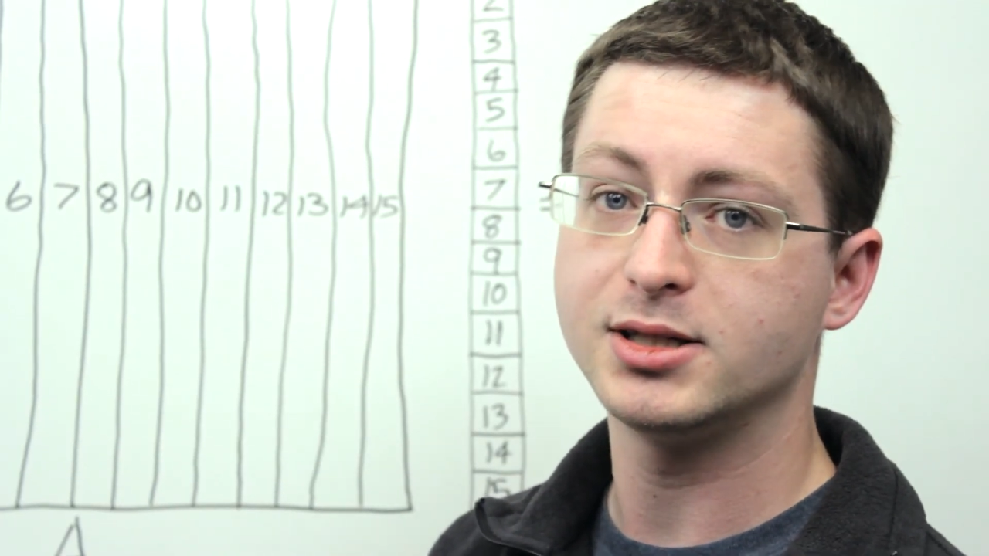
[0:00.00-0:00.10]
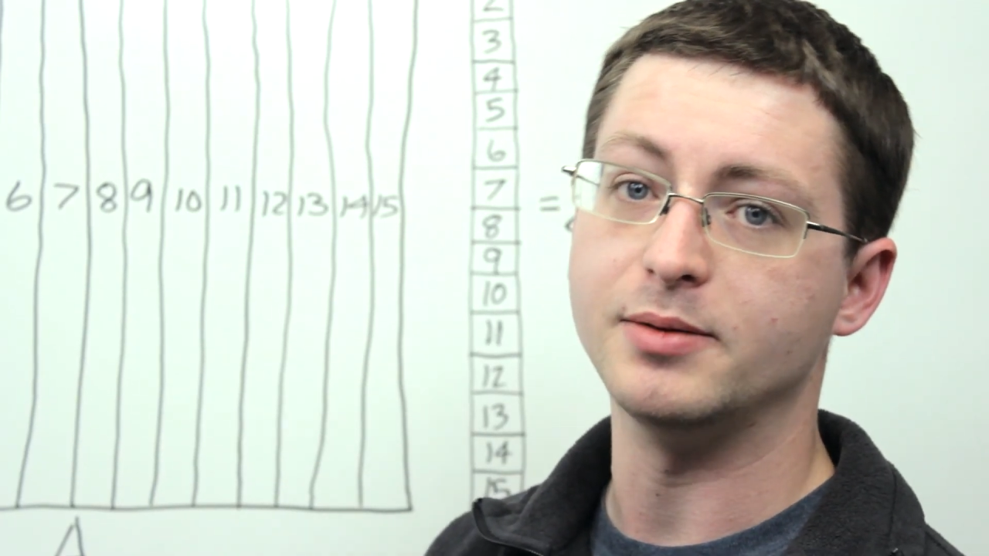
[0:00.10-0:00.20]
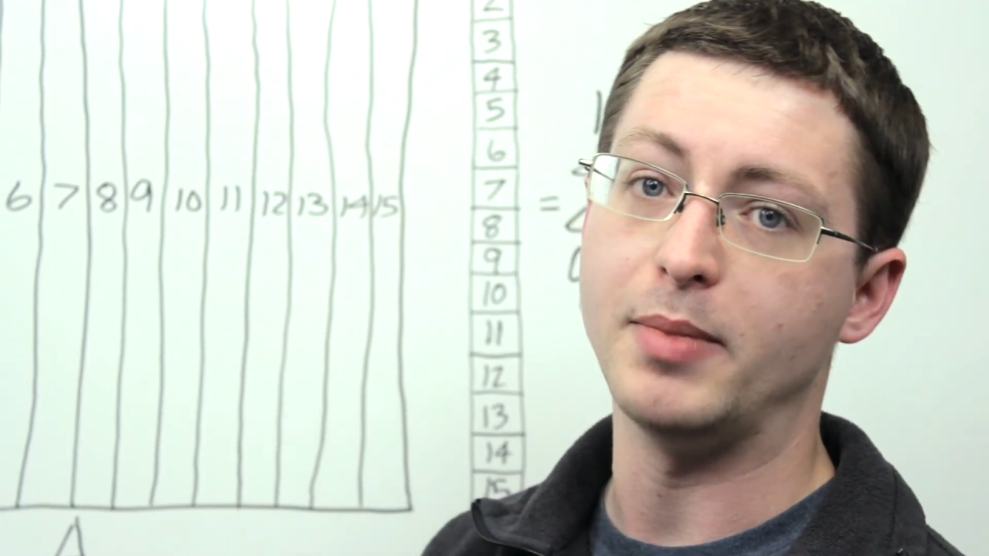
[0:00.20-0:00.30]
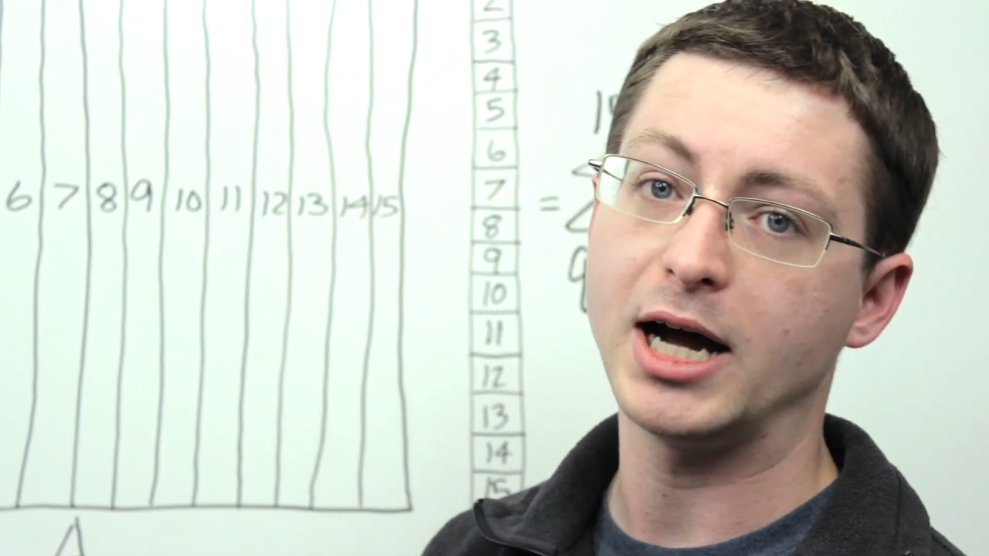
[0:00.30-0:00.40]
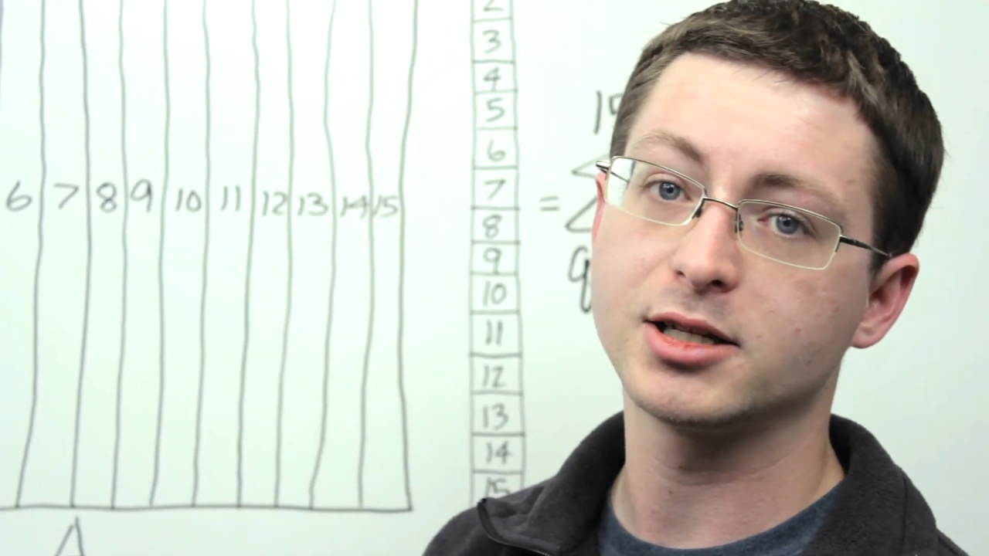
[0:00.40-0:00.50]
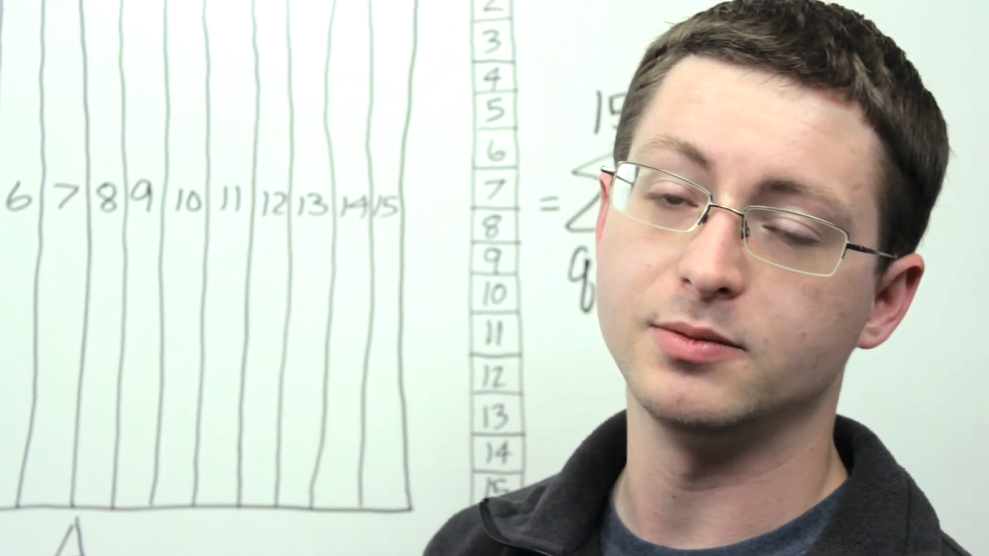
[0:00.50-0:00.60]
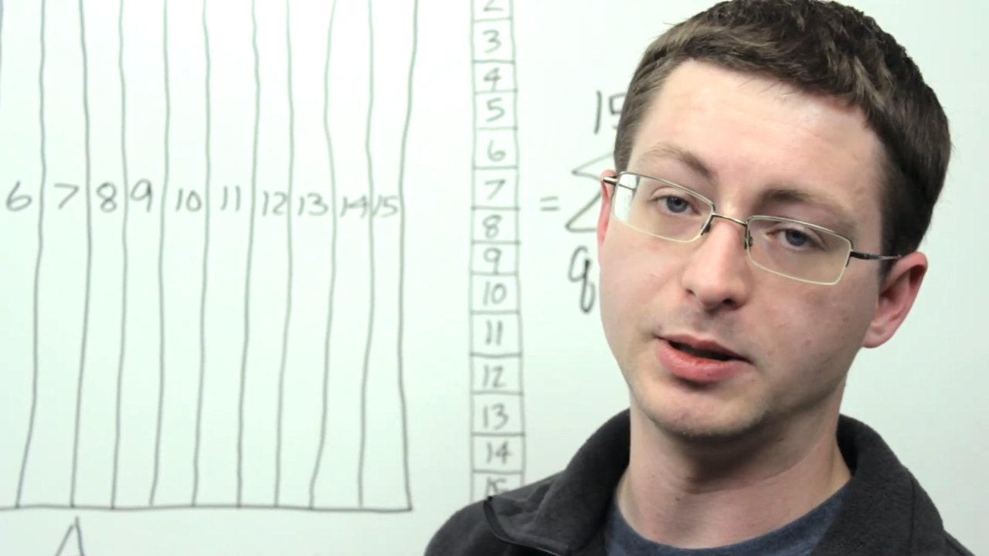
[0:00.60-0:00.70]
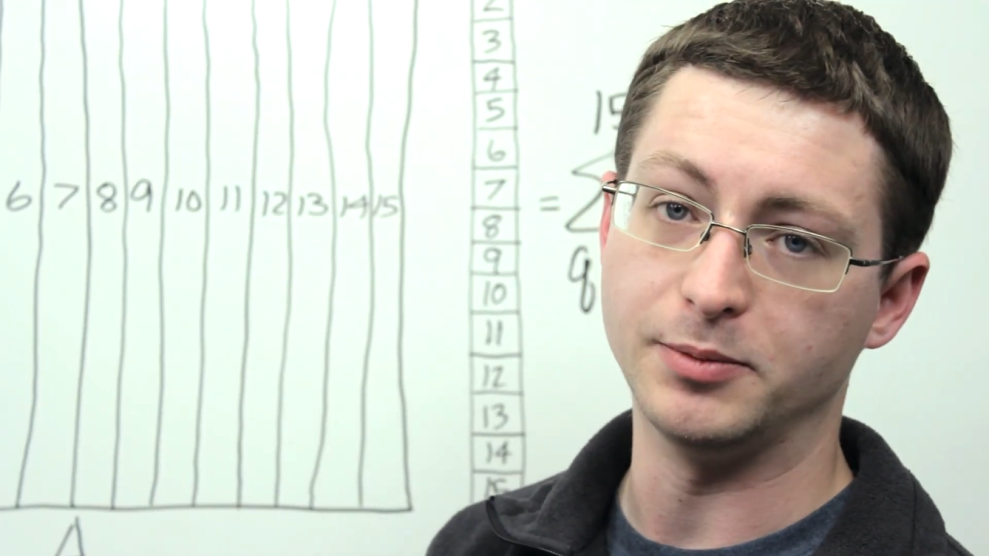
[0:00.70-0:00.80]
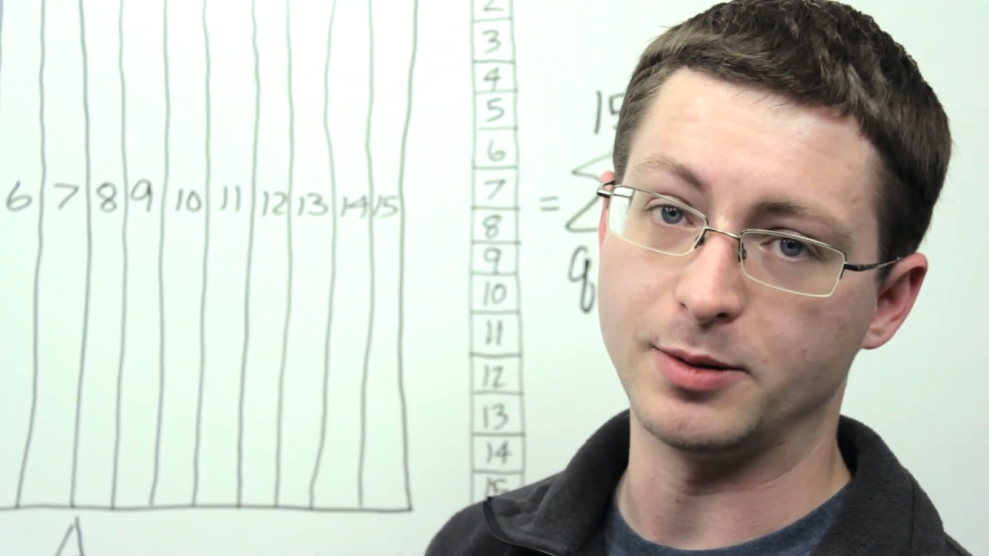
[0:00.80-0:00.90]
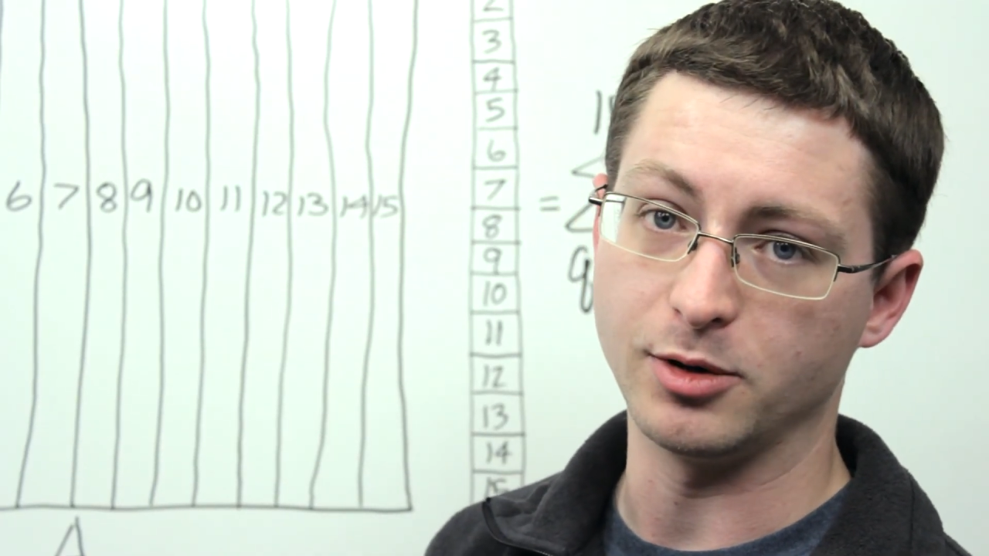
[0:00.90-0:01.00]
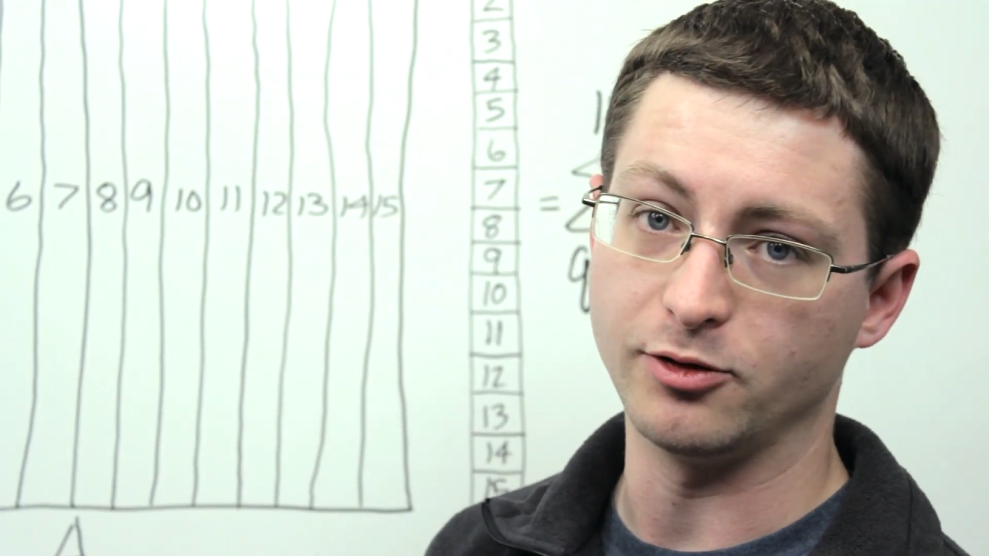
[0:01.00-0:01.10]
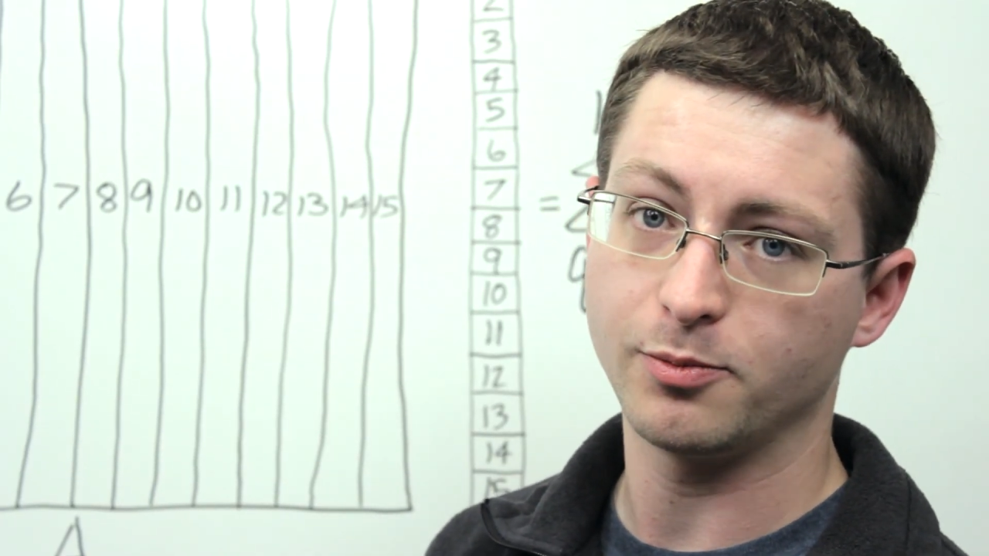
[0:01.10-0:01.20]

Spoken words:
is the maximum number